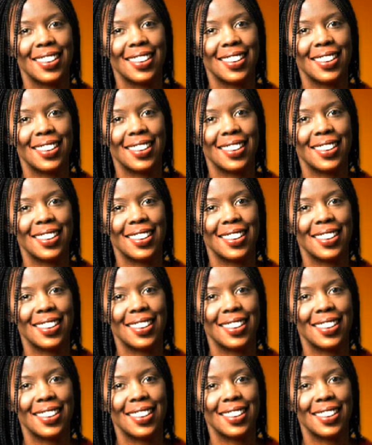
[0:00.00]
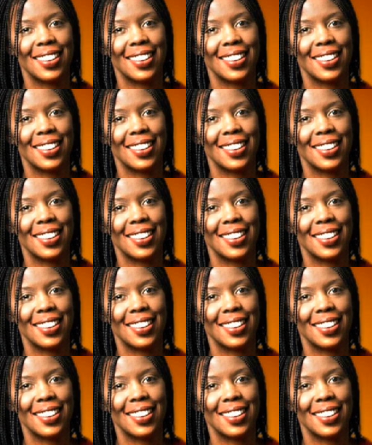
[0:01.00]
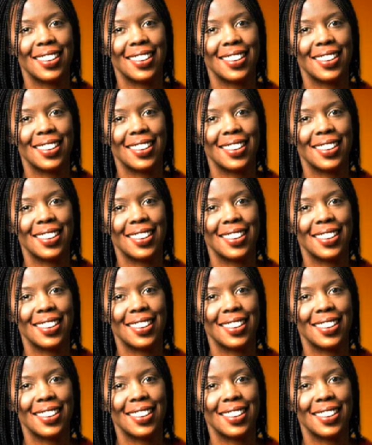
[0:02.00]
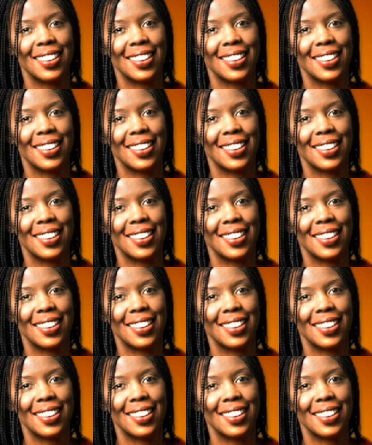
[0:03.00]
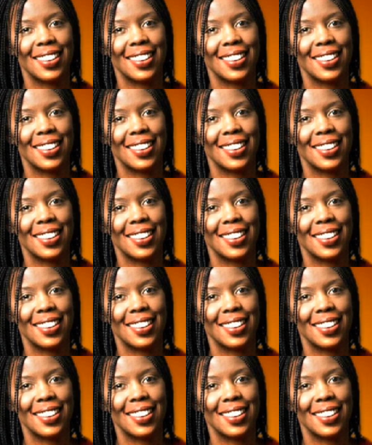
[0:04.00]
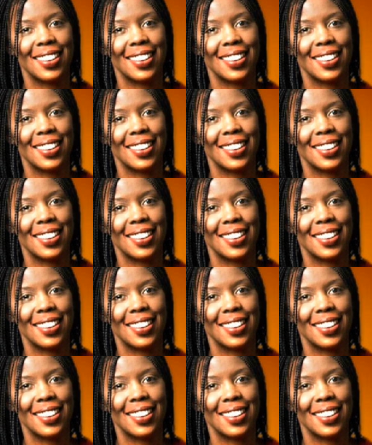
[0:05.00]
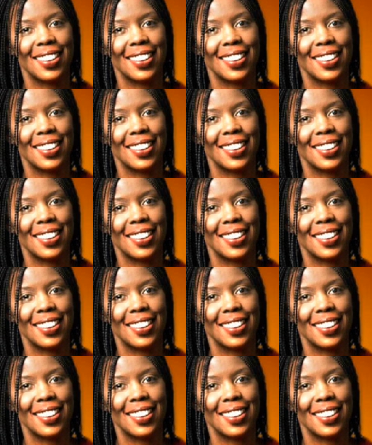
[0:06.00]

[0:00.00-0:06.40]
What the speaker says: (no lip movement)